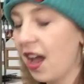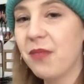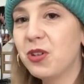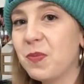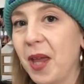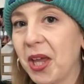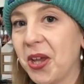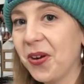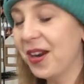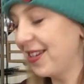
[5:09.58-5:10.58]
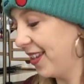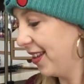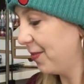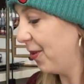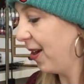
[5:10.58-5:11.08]
I'm just being curious at
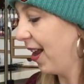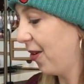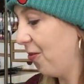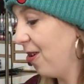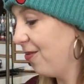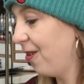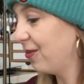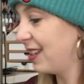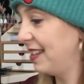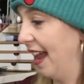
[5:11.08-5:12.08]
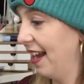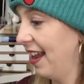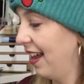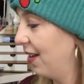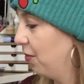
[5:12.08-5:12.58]
this point, like what was sent
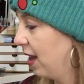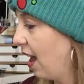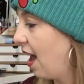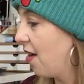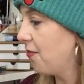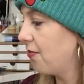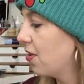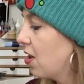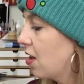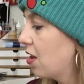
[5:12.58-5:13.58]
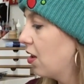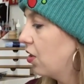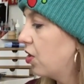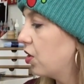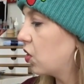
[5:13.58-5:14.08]
here? We have
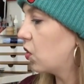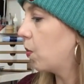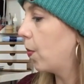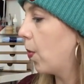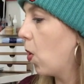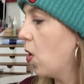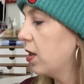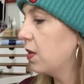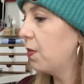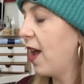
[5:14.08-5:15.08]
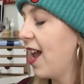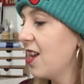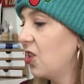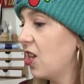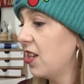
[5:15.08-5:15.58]
the sports
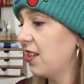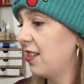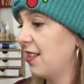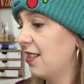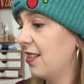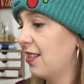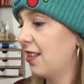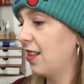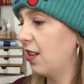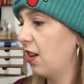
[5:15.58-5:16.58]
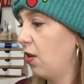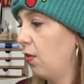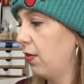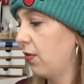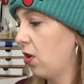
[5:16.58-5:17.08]
pages.
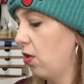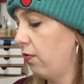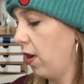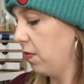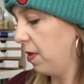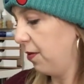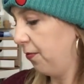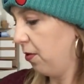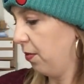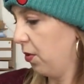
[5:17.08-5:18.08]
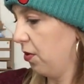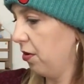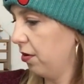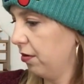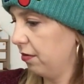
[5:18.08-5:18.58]
We've got rugby,
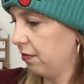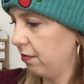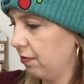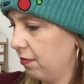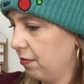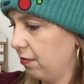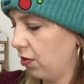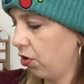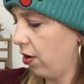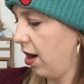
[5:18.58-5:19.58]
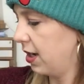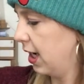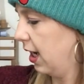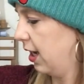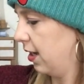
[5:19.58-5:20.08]
football,
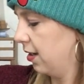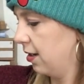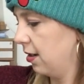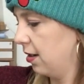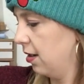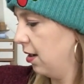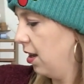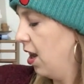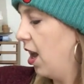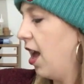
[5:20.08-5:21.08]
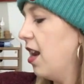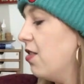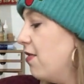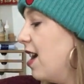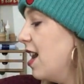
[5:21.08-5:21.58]
karate, and a
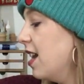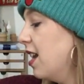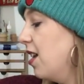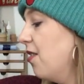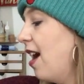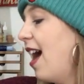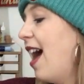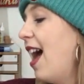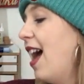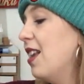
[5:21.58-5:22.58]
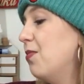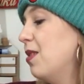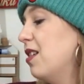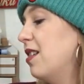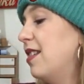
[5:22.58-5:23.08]
really cute ad
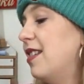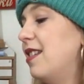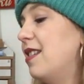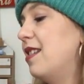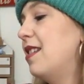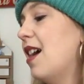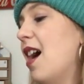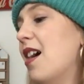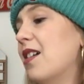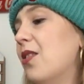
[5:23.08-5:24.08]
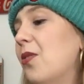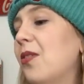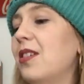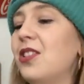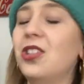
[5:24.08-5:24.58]
with a duck or
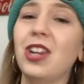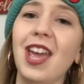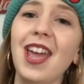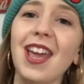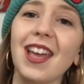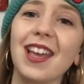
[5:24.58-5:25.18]
a chick.